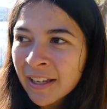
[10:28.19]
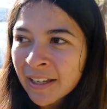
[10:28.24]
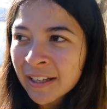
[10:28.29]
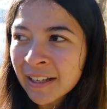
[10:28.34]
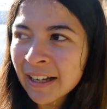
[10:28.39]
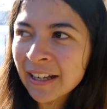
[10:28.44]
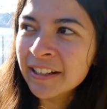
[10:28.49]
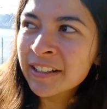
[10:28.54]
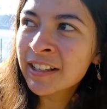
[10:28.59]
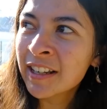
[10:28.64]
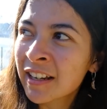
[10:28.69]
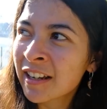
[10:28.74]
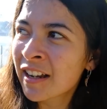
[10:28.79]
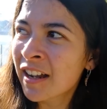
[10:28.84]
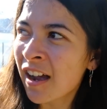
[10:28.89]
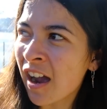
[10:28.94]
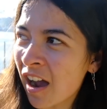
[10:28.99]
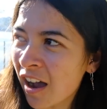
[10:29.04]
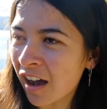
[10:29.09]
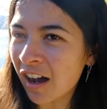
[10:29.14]
And
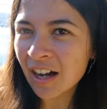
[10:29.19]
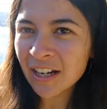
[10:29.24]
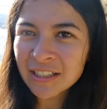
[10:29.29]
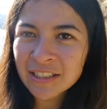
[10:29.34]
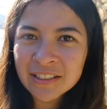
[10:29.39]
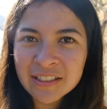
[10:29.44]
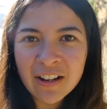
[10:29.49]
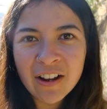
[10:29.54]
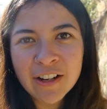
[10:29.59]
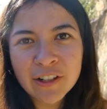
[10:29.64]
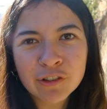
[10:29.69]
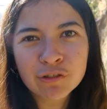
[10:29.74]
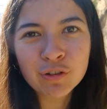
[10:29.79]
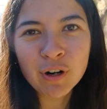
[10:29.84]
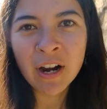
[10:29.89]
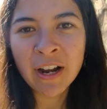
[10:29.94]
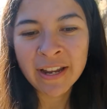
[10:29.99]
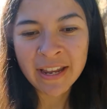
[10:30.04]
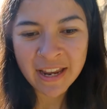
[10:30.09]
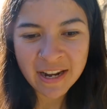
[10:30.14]
I started
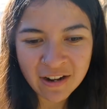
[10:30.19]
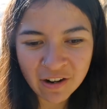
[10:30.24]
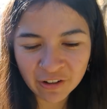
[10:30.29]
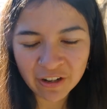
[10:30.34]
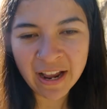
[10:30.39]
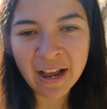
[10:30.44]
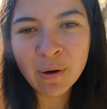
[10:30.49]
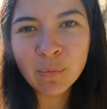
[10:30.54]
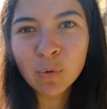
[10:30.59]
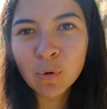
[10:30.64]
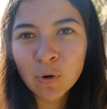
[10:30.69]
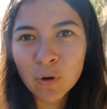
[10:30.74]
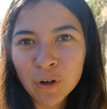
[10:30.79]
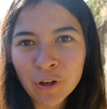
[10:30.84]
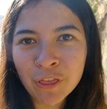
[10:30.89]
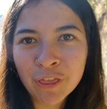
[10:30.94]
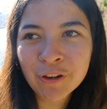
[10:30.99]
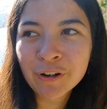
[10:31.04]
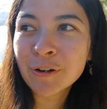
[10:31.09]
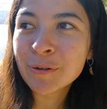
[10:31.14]
crying on our
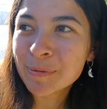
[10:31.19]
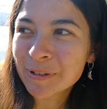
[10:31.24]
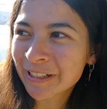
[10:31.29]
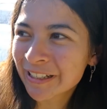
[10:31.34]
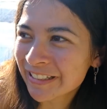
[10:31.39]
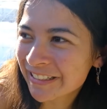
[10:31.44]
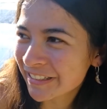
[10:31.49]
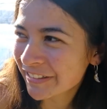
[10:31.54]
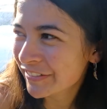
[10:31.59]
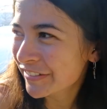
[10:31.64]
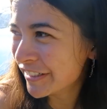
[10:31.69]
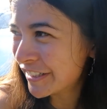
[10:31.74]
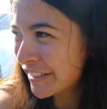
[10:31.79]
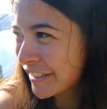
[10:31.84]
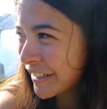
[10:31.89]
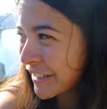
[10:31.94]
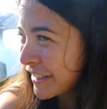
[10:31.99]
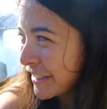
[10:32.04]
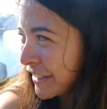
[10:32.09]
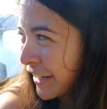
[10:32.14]
walk through because it was
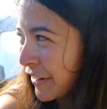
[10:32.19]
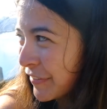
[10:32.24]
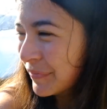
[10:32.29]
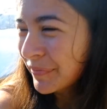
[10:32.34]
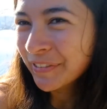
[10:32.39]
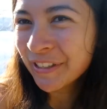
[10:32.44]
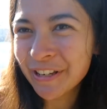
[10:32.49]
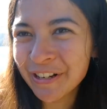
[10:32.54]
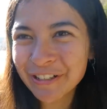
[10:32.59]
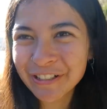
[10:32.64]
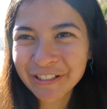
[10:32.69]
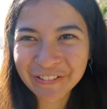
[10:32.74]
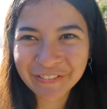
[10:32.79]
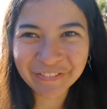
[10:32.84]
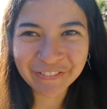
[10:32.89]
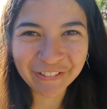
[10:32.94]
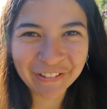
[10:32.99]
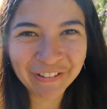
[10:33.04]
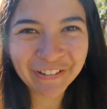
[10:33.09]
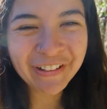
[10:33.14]
just so
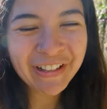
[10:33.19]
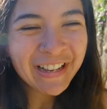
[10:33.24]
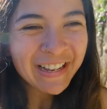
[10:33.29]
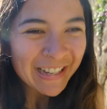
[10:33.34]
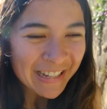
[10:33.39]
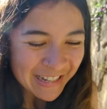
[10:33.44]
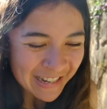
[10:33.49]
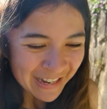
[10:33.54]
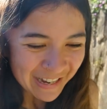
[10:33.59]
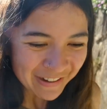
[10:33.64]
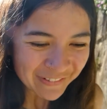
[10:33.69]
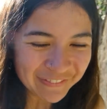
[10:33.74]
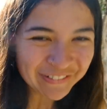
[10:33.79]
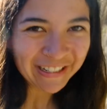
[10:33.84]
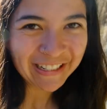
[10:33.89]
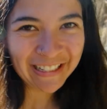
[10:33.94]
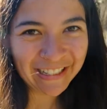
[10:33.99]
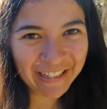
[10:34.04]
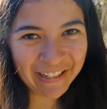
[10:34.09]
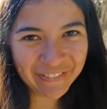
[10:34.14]
beautiful. I'm
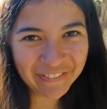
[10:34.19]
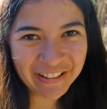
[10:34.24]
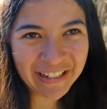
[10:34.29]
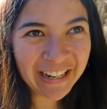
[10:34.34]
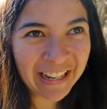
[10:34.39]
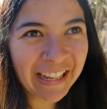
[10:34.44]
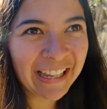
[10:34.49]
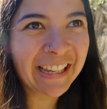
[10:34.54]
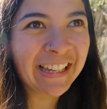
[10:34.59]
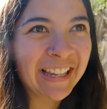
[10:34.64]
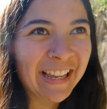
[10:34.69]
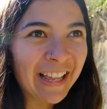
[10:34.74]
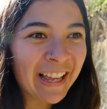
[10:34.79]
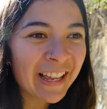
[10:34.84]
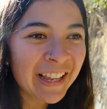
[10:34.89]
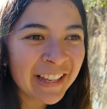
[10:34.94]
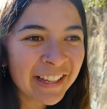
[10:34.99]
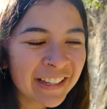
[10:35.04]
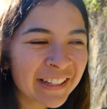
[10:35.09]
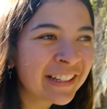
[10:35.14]
really loving it here.
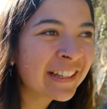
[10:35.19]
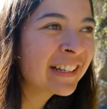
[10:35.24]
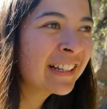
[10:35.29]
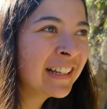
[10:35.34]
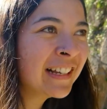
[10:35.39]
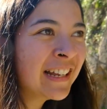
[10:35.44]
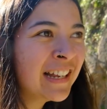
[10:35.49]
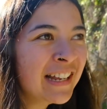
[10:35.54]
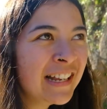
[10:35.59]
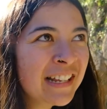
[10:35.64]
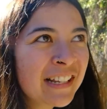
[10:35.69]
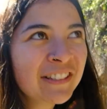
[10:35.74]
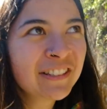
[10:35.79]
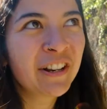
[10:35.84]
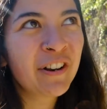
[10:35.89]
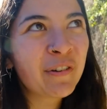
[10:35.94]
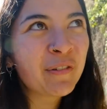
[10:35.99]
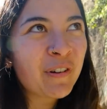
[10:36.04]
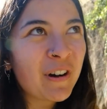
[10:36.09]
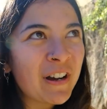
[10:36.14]

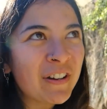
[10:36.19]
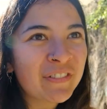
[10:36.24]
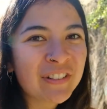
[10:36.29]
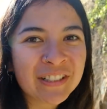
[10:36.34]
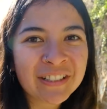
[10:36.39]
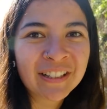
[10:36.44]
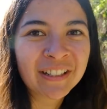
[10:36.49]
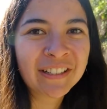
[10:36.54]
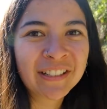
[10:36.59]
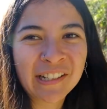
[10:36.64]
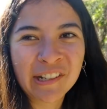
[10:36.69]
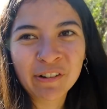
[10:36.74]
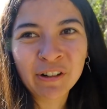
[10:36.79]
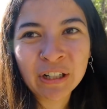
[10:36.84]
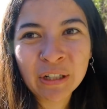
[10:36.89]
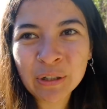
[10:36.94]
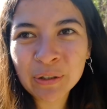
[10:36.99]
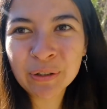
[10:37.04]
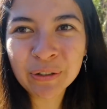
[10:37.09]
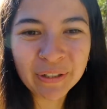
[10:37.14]
Don't know why I've decided to
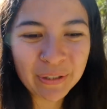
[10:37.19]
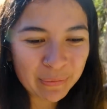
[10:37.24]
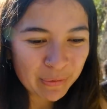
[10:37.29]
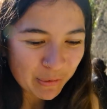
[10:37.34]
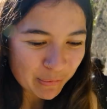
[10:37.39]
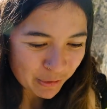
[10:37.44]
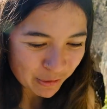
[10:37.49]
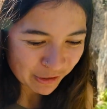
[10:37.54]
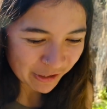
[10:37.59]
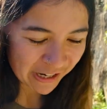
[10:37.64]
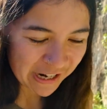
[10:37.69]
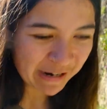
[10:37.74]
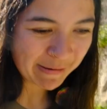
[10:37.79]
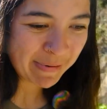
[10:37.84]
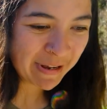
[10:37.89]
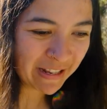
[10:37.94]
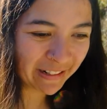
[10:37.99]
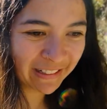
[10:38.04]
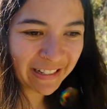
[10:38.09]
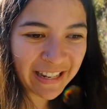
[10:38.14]
record as we're walking
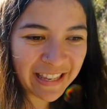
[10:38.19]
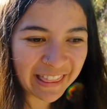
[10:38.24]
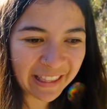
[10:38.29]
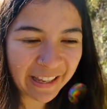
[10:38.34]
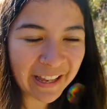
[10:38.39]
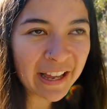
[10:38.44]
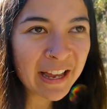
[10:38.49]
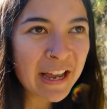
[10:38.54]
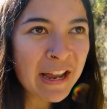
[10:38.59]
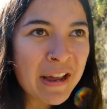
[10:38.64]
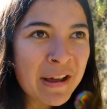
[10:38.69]
uphill either.